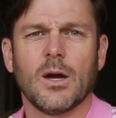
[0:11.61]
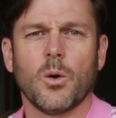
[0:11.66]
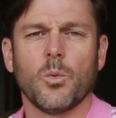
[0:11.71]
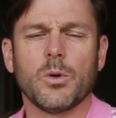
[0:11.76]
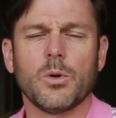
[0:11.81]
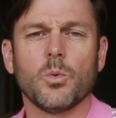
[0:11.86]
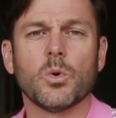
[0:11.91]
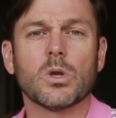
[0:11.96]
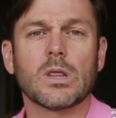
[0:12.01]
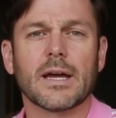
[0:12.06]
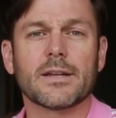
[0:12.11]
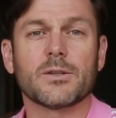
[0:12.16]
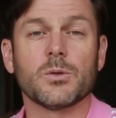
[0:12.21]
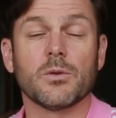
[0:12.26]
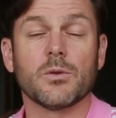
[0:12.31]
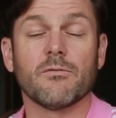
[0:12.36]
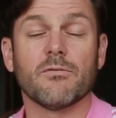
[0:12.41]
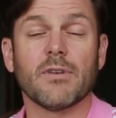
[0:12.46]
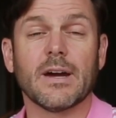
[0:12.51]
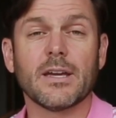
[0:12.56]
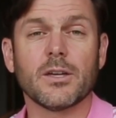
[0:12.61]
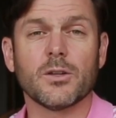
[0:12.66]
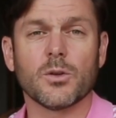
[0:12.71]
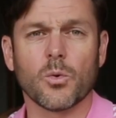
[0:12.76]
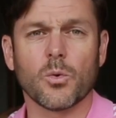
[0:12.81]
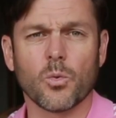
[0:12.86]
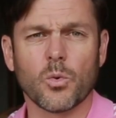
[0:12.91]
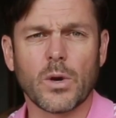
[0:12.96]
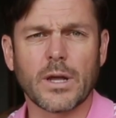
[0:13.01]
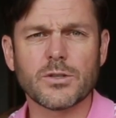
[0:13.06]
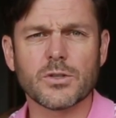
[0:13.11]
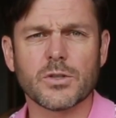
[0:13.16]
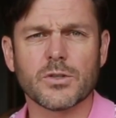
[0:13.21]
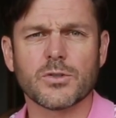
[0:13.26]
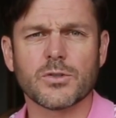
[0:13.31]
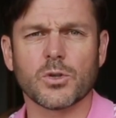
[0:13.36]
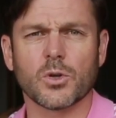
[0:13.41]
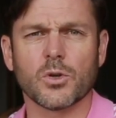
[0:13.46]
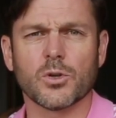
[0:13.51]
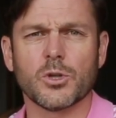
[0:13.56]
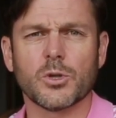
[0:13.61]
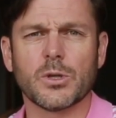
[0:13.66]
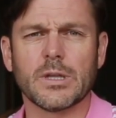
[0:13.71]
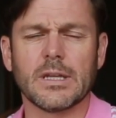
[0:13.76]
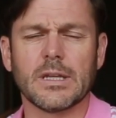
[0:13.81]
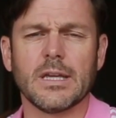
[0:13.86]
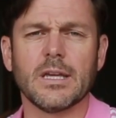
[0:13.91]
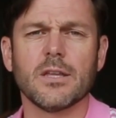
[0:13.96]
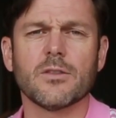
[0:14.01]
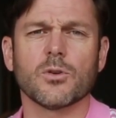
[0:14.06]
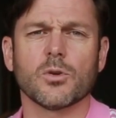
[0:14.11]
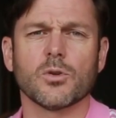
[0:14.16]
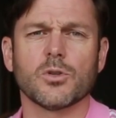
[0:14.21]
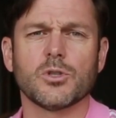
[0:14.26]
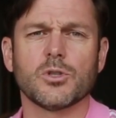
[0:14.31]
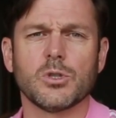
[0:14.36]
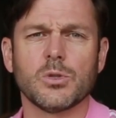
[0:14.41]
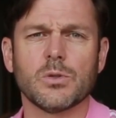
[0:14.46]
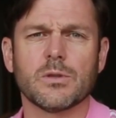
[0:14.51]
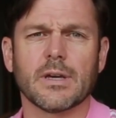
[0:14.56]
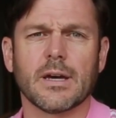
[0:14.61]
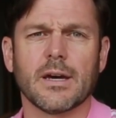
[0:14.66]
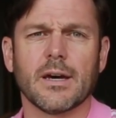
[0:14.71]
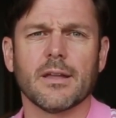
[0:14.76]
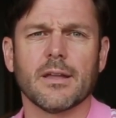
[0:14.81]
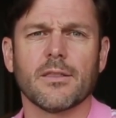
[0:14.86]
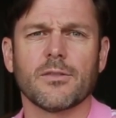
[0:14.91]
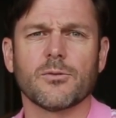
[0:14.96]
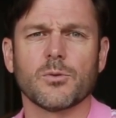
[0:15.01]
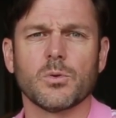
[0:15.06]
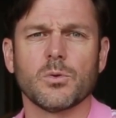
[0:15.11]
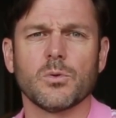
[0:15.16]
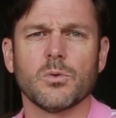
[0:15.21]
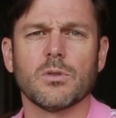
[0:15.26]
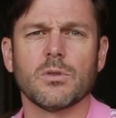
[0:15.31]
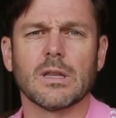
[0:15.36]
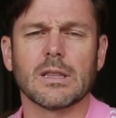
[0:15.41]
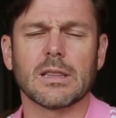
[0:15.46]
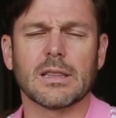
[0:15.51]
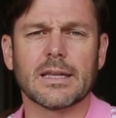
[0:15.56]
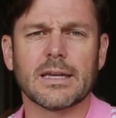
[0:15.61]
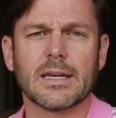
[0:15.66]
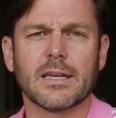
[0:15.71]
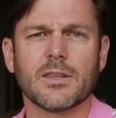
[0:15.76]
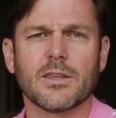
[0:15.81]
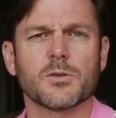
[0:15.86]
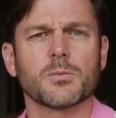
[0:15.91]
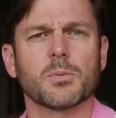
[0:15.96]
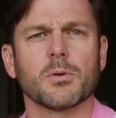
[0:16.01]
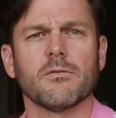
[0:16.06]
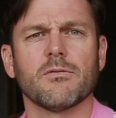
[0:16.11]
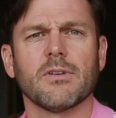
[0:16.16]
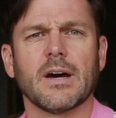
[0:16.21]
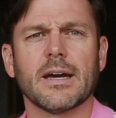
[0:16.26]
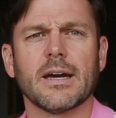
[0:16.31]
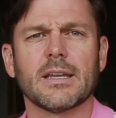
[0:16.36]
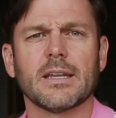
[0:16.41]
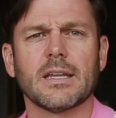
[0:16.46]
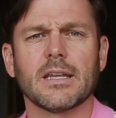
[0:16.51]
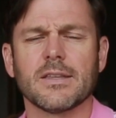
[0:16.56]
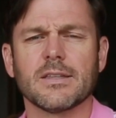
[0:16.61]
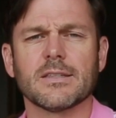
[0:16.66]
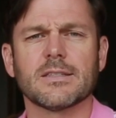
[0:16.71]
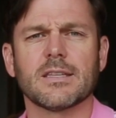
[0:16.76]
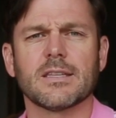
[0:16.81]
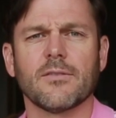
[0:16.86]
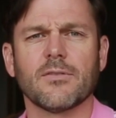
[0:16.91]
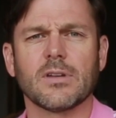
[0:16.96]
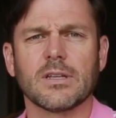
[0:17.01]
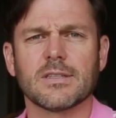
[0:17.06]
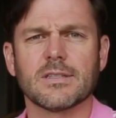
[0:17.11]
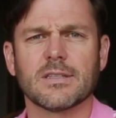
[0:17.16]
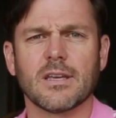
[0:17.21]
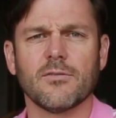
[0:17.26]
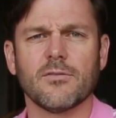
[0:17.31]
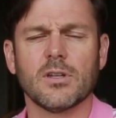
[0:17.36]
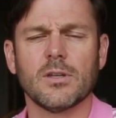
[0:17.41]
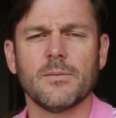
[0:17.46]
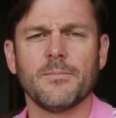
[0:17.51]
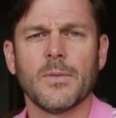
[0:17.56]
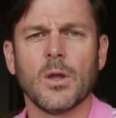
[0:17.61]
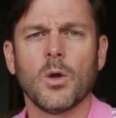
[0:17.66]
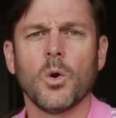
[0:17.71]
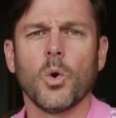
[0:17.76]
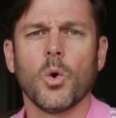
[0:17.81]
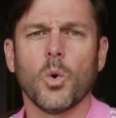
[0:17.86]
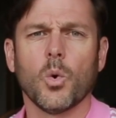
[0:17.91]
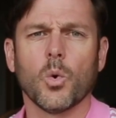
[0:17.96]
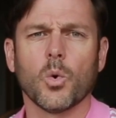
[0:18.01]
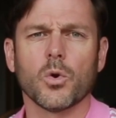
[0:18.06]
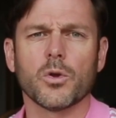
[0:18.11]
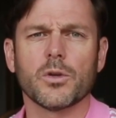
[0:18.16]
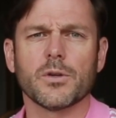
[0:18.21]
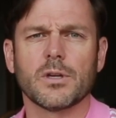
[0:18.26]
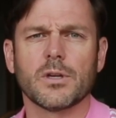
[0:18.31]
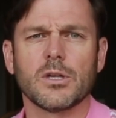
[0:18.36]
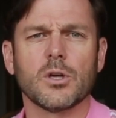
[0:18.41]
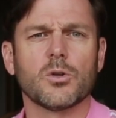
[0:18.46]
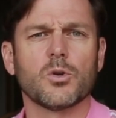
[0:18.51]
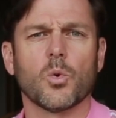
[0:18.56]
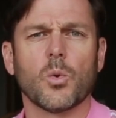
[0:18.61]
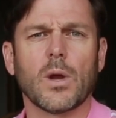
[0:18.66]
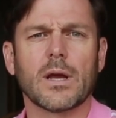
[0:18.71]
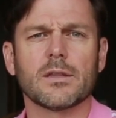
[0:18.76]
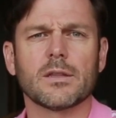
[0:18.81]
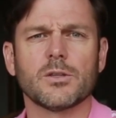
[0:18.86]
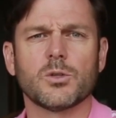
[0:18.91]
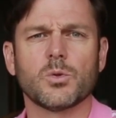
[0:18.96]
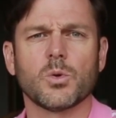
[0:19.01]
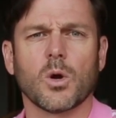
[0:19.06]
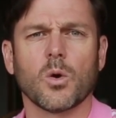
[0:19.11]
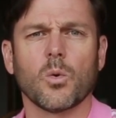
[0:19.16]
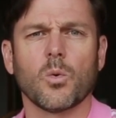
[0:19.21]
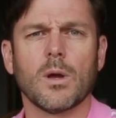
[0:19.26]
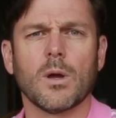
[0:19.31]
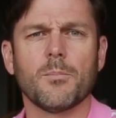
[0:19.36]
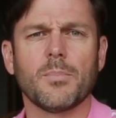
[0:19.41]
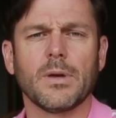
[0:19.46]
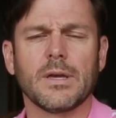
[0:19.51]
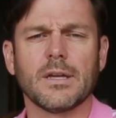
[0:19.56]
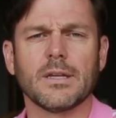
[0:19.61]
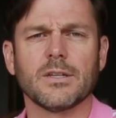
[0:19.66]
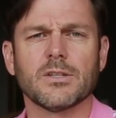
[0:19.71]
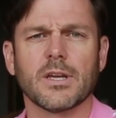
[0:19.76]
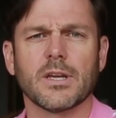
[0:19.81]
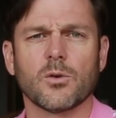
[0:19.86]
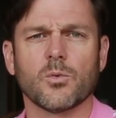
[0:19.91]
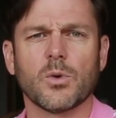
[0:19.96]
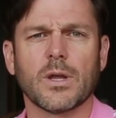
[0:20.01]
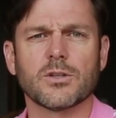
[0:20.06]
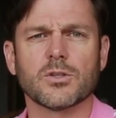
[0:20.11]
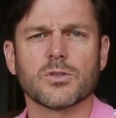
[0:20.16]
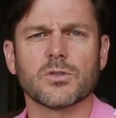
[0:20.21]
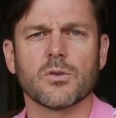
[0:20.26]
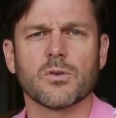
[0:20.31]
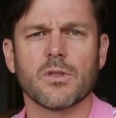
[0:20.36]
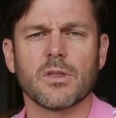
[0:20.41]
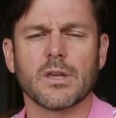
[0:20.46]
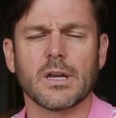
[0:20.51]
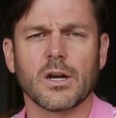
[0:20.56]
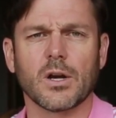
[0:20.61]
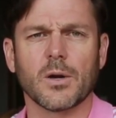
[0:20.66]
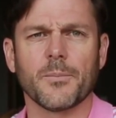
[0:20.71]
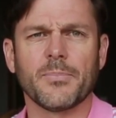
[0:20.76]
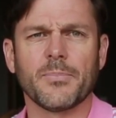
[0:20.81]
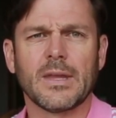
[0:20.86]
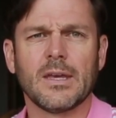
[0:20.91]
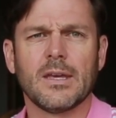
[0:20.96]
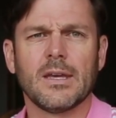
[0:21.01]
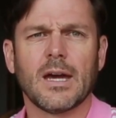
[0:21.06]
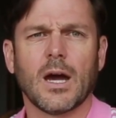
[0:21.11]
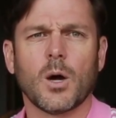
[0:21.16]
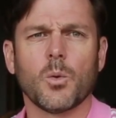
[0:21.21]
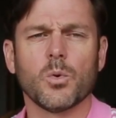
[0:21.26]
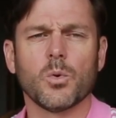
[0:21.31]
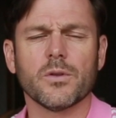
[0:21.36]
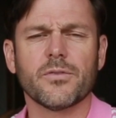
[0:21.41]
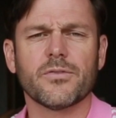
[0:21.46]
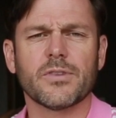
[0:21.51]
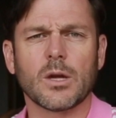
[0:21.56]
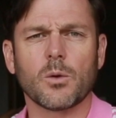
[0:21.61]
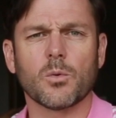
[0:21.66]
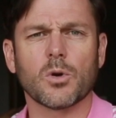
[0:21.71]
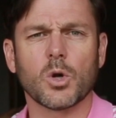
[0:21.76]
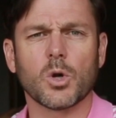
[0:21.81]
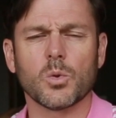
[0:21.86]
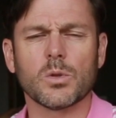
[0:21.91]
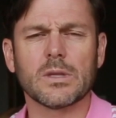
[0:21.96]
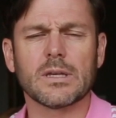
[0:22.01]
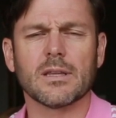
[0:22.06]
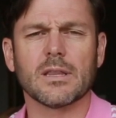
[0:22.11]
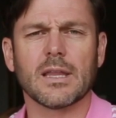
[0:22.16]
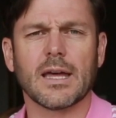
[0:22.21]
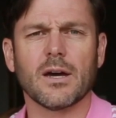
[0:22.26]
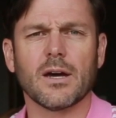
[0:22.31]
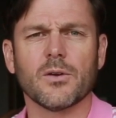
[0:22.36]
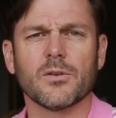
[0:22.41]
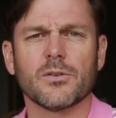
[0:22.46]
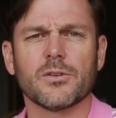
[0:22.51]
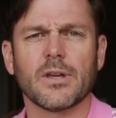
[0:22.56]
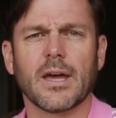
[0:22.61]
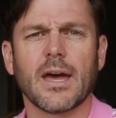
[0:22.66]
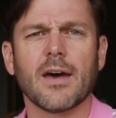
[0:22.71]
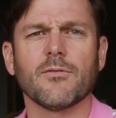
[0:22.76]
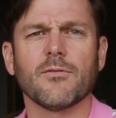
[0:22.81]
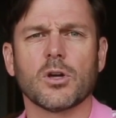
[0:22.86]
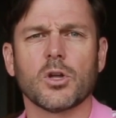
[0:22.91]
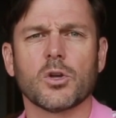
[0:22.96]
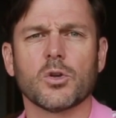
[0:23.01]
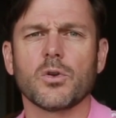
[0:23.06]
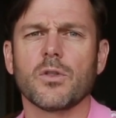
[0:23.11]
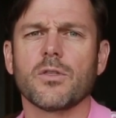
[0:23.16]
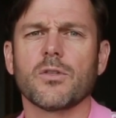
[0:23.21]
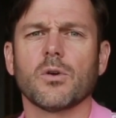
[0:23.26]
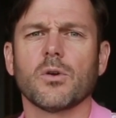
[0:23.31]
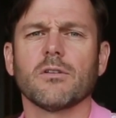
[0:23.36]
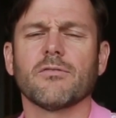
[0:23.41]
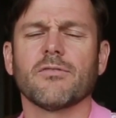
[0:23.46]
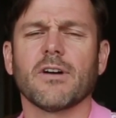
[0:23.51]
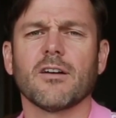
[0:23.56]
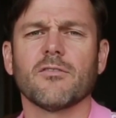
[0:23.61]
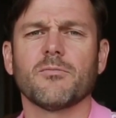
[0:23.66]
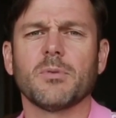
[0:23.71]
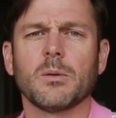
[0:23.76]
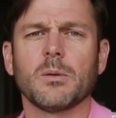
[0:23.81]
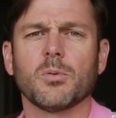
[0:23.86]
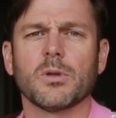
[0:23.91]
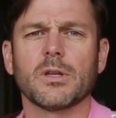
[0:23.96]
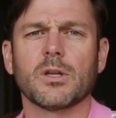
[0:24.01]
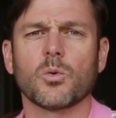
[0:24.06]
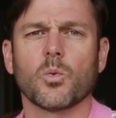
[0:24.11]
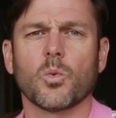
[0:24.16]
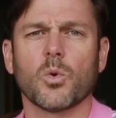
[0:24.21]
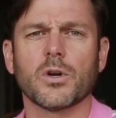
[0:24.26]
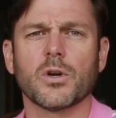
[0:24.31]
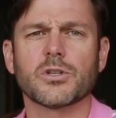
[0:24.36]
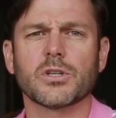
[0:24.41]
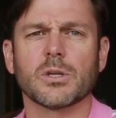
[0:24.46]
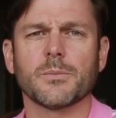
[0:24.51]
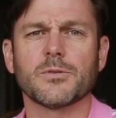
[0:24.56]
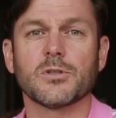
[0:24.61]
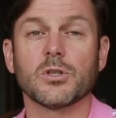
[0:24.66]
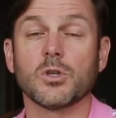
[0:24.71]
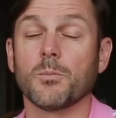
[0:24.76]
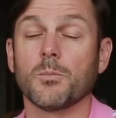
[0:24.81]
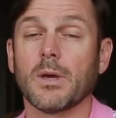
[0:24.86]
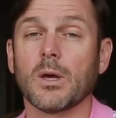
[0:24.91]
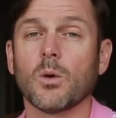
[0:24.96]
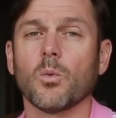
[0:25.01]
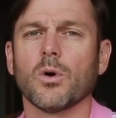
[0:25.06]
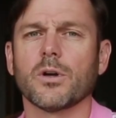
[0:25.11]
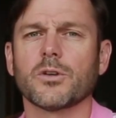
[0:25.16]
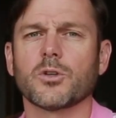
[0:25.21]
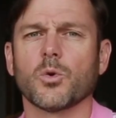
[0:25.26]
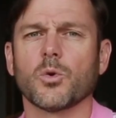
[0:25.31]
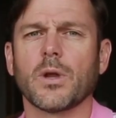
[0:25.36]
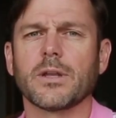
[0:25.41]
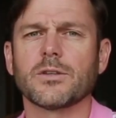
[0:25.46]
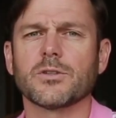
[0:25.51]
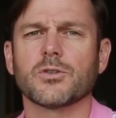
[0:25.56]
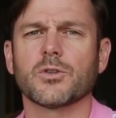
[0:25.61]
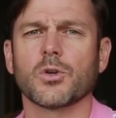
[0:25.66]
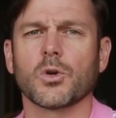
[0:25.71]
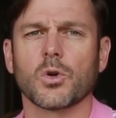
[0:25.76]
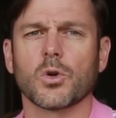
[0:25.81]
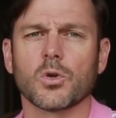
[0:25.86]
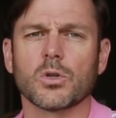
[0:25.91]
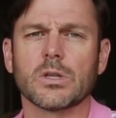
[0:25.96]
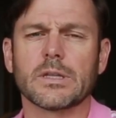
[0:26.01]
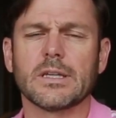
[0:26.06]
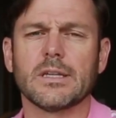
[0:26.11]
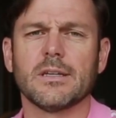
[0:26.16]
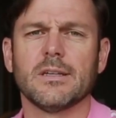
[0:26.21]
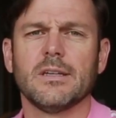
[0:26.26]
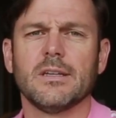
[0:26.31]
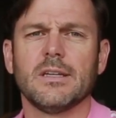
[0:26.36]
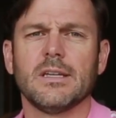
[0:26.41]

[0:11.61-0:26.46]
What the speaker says: We would like to invite you to register. You can either do that through the link that's provided in the 7 at 7, or you can go directly to our webpage and register there. I will say we're only allowed to have 135 people in worship, so you may want to register early.